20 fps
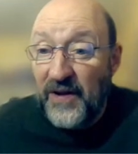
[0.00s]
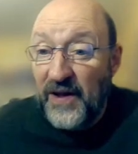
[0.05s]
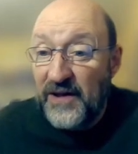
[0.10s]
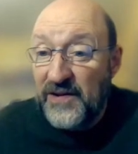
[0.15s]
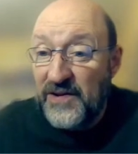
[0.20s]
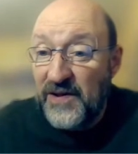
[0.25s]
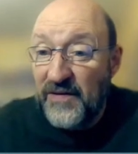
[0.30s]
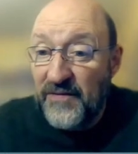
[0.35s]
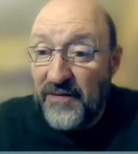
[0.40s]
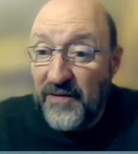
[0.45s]
well
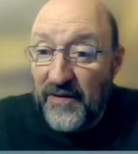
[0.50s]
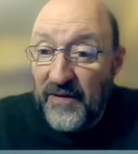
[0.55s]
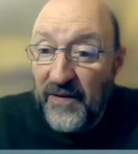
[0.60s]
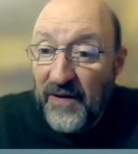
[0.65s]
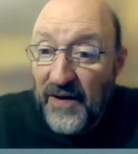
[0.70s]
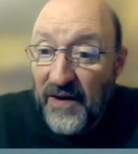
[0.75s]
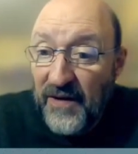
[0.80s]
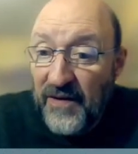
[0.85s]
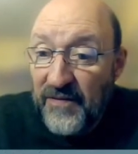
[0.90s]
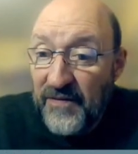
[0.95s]
that's it
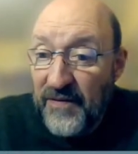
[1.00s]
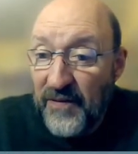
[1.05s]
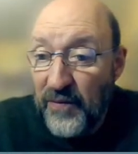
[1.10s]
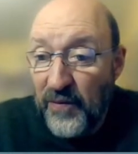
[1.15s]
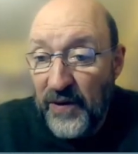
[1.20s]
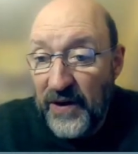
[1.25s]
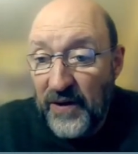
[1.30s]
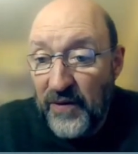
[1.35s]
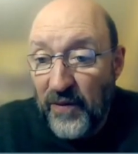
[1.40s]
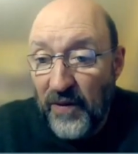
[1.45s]
for
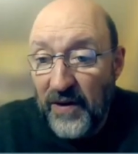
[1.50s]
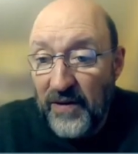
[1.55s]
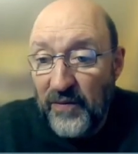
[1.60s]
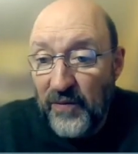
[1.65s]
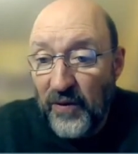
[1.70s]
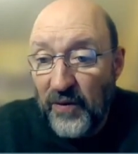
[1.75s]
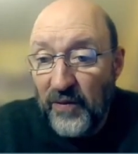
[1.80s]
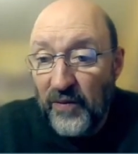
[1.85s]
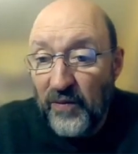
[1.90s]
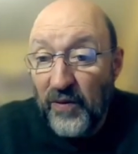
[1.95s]
week
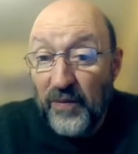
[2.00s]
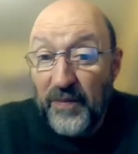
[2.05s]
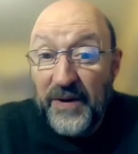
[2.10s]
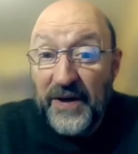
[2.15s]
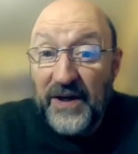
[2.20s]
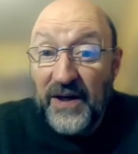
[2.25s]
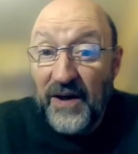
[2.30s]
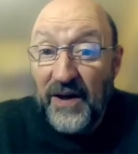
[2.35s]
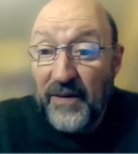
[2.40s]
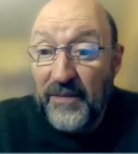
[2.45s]
one. We'll
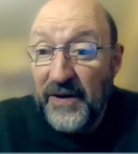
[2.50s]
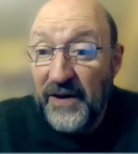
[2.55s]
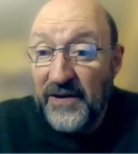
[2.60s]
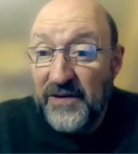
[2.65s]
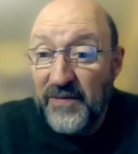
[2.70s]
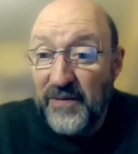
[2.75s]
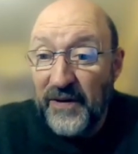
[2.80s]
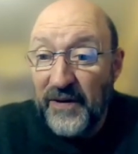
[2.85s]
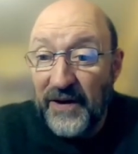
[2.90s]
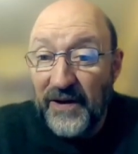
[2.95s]
pick it up
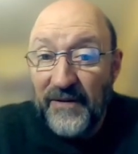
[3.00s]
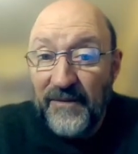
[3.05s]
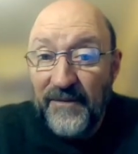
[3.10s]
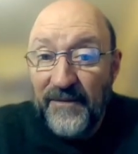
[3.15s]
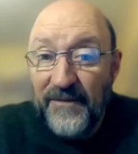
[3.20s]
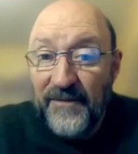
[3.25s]
next week.